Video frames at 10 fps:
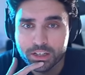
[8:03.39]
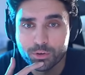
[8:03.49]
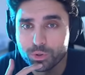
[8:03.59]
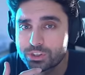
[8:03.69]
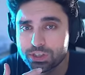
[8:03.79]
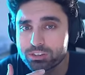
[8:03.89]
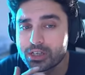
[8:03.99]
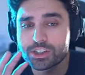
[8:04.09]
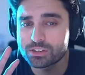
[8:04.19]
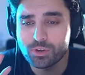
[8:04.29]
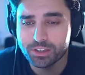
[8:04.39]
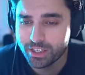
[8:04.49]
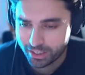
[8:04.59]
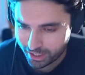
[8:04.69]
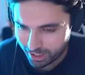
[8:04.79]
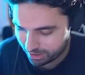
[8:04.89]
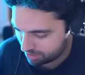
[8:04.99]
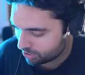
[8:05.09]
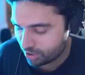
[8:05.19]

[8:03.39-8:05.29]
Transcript: He would just... He just want to like hit